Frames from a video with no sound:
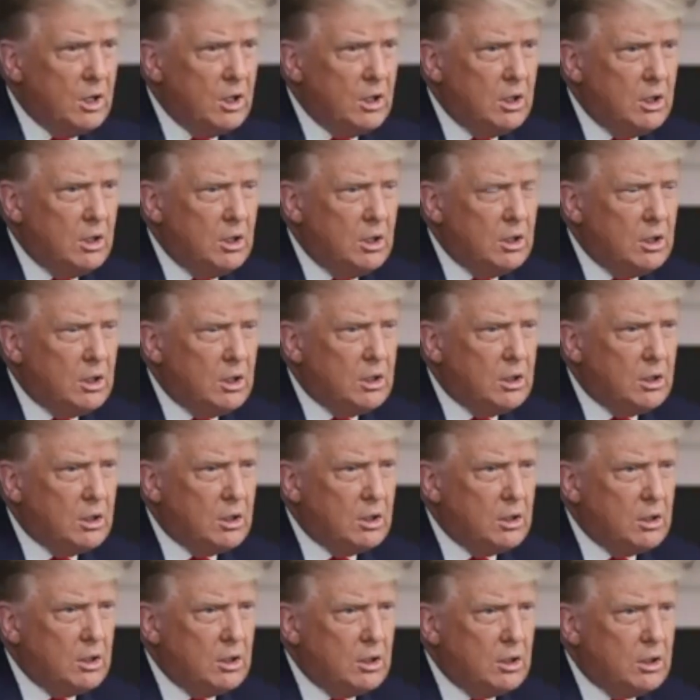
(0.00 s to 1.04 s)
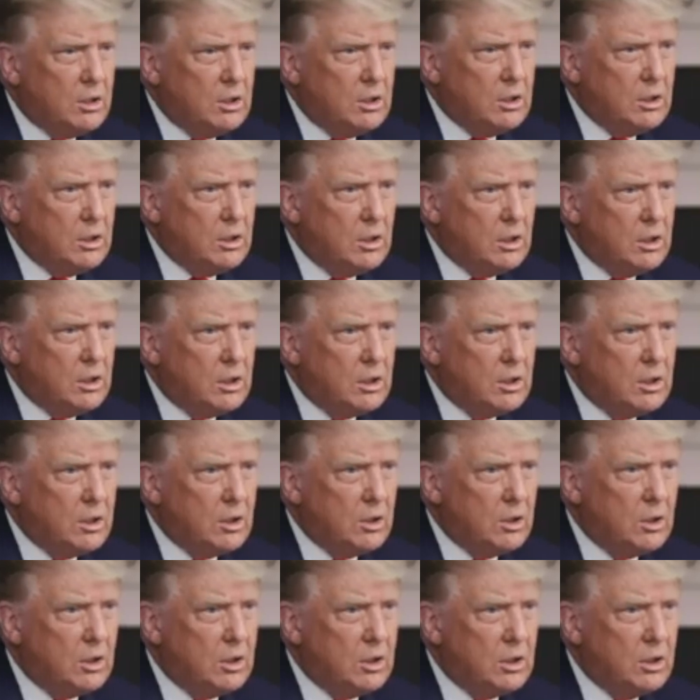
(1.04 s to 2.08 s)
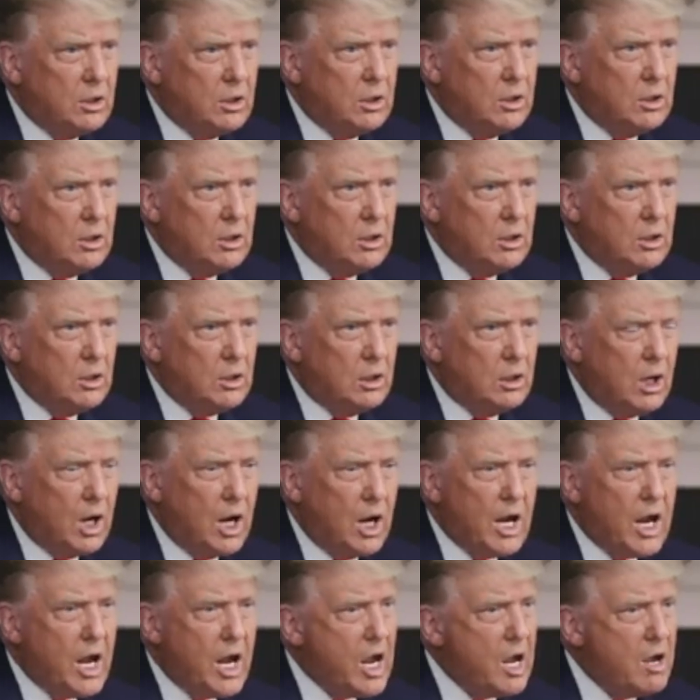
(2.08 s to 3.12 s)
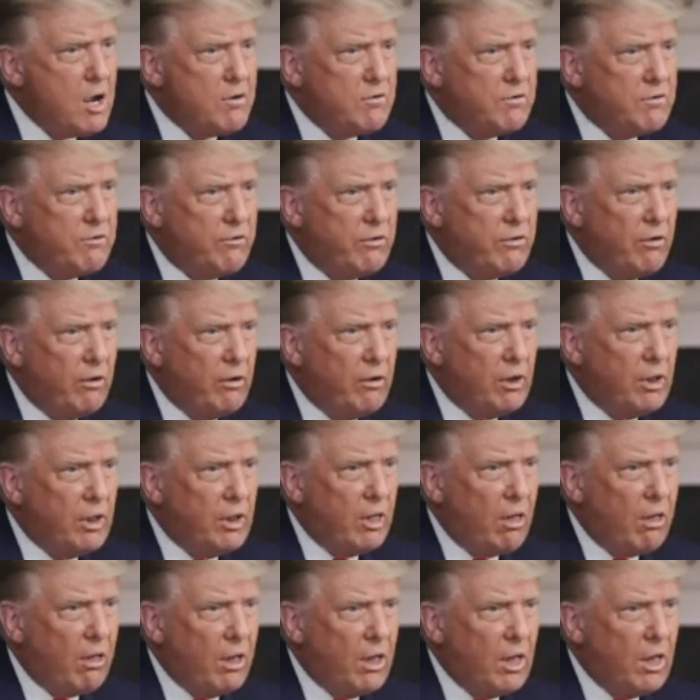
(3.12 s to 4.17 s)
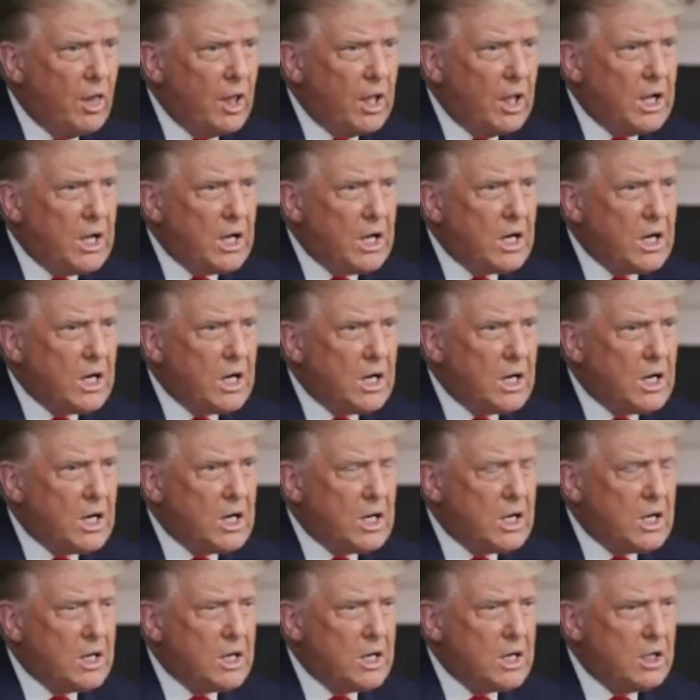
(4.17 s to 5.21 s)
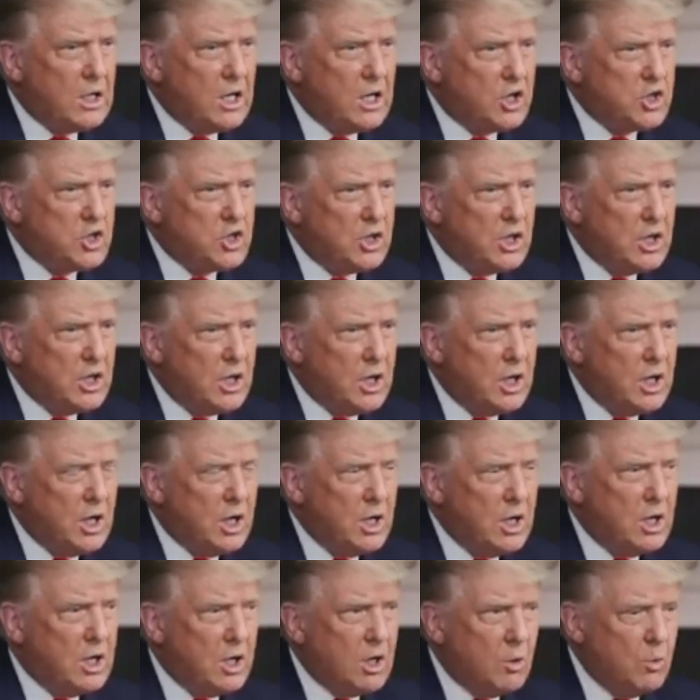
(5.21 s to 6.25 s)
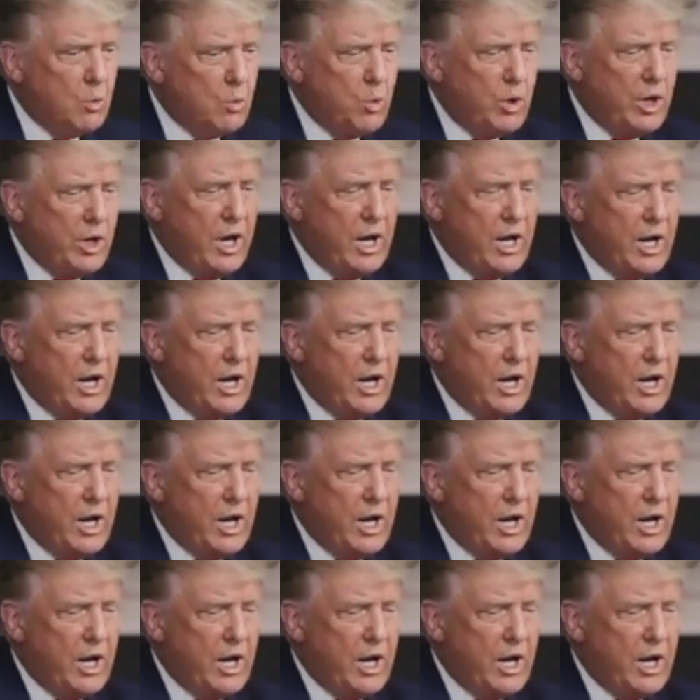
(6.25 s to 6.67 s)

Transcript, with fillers: Why aren't you getting up there and saying, I have it, I don't want you to get it, so Leslie, please put your mask We